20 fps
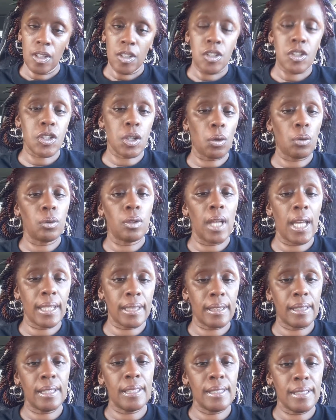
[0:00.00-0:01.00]
So
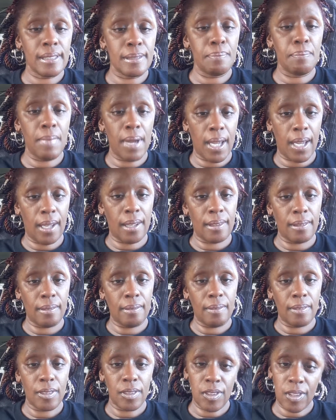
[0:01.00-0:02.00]
let these men,
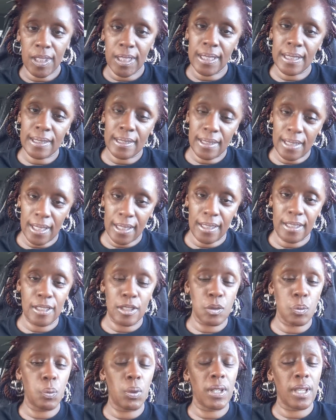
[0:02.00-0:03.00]
these
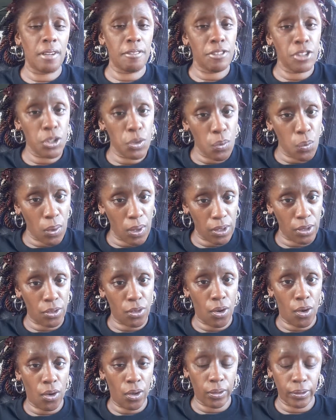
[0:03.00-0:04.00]
niggas, whatever you want to
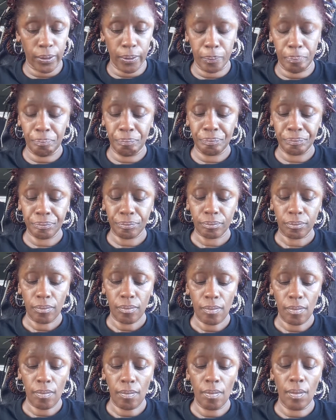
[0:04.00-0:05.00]
call them,
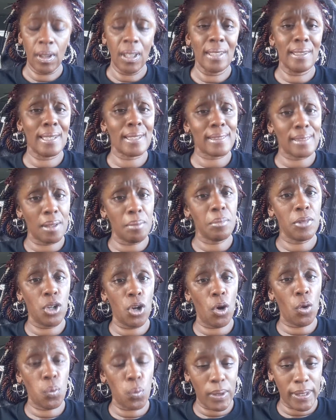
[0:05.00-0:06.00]
let them
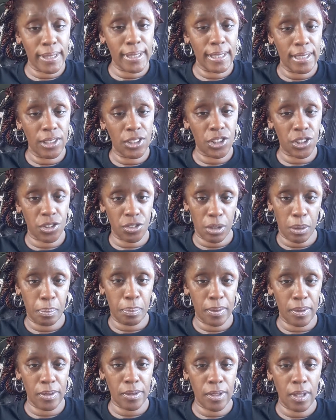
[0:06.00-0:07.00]
go with these
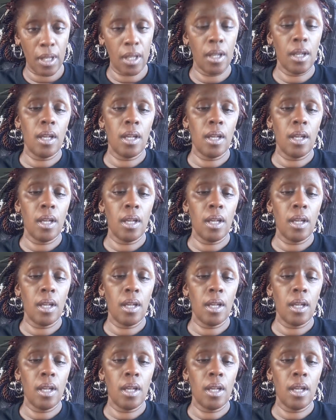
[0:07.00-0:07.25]
strippers.